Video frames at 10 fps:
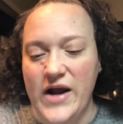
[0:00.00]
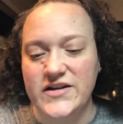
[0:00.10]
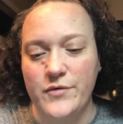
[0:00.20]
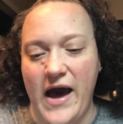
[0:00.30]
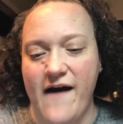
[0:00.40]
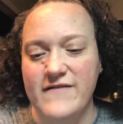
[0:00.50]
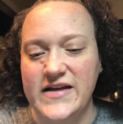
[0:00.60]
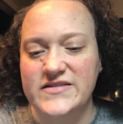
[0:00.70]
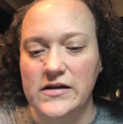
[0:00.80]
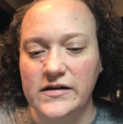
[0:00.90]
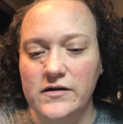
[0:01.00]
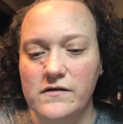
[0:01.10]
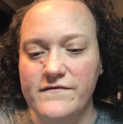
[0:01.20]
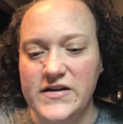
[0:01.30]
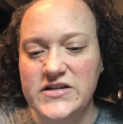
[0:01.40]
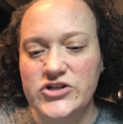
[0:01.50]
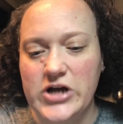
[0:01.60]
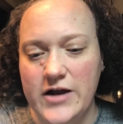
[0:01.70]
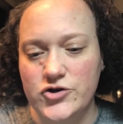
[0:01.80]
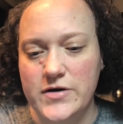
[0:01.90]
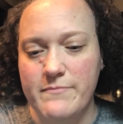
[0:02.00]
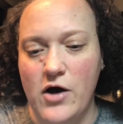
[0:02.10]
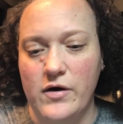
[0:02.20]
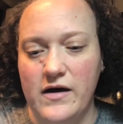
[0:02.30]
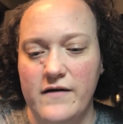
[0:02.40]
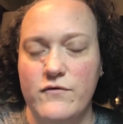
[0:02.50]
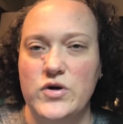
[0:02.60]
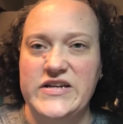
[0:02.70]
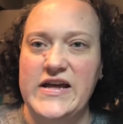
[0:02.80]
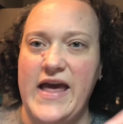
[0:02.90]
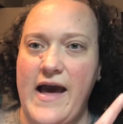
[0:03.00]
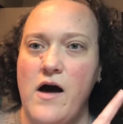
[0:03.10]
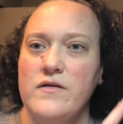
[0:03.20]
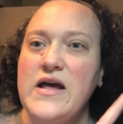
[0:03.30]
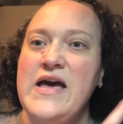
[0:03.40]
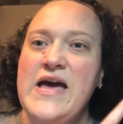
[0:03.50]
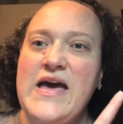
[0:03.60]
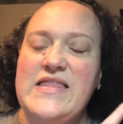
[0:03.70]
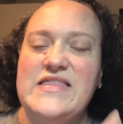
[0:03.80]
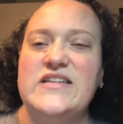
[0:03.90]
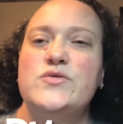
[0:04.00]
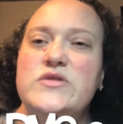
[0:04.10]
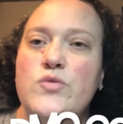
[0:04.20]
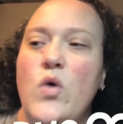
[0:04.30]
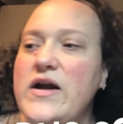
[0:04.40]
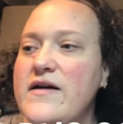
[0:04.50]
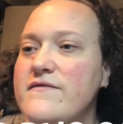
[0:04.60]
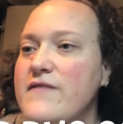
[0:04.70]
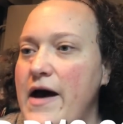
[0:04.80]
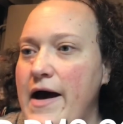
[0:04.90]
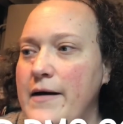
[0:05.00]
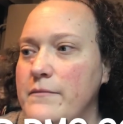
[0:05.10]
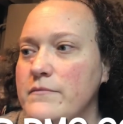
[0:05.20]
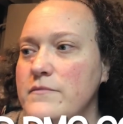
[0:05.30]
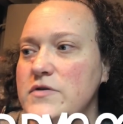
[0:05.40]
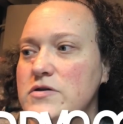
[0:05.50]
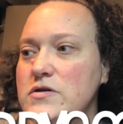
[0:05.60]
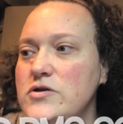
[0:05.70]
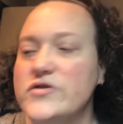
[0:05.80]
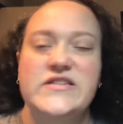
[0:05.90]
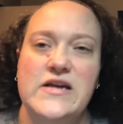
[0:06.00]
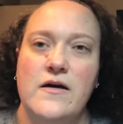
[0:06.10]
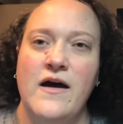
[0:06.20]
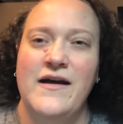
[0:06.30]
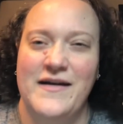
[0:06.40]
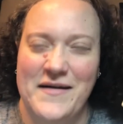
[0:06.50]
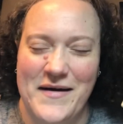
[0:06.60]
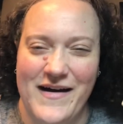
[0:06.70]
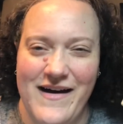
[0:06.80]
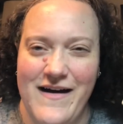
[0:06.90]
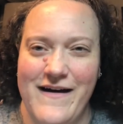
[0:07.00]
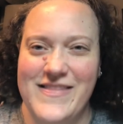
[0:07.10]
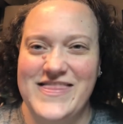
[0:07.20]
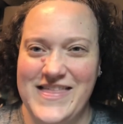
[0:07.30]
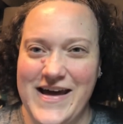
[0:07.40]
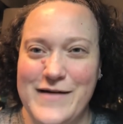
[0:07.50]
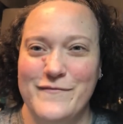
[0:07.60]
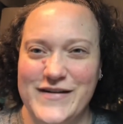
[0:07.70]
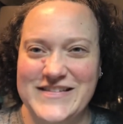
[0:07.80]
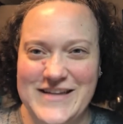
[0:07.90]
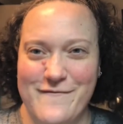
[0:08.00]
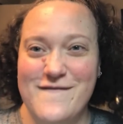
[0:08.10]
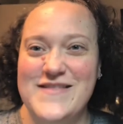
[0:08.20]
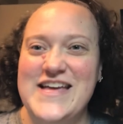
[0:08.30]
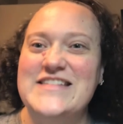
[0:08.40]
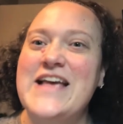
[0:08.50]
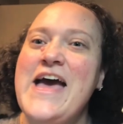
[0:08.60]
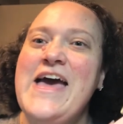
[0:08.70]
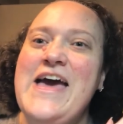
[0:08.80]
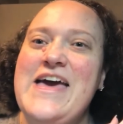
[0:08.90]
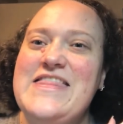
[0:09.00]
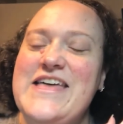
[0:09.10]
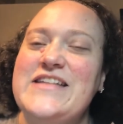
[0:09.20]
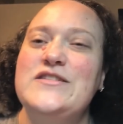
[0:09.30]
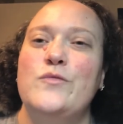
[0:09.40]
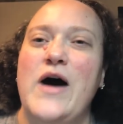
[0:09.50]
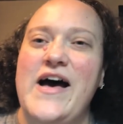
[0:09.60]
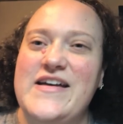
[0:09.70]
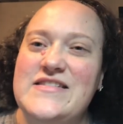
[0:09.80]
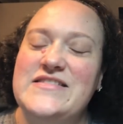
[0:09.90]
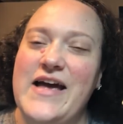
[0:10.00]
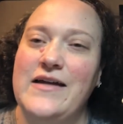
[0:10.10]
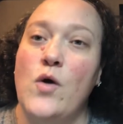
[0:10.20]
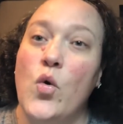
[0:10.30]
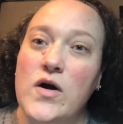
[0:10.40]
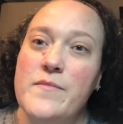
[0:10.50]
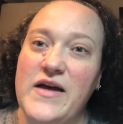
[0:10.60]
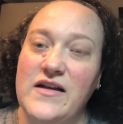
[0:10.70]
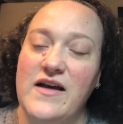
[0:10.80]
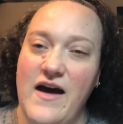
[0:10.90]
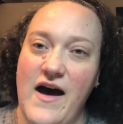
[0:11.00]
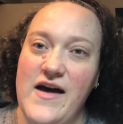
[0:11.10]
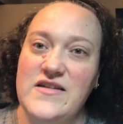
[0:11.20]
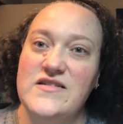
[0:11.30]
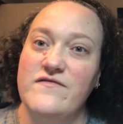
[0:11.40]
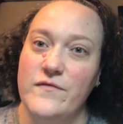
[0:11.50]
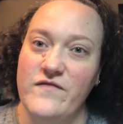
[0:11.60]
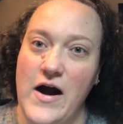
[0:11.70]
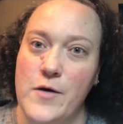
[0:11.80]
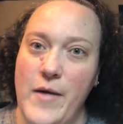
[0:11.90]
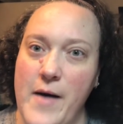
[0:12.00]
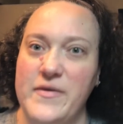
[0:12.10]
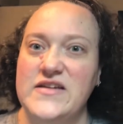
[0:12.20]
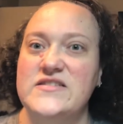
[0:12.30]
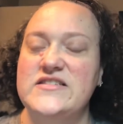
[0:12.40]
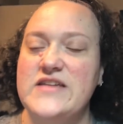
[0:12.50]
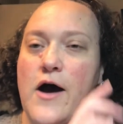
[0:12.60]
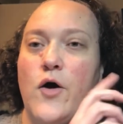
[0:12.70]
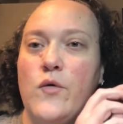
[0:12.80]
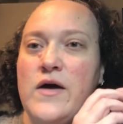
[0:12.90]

have. It's a little Vintage Country Mocha 14 count. This was one of, you'll see a theme with some of these. This was an ornament cut from Fire Poppies. So,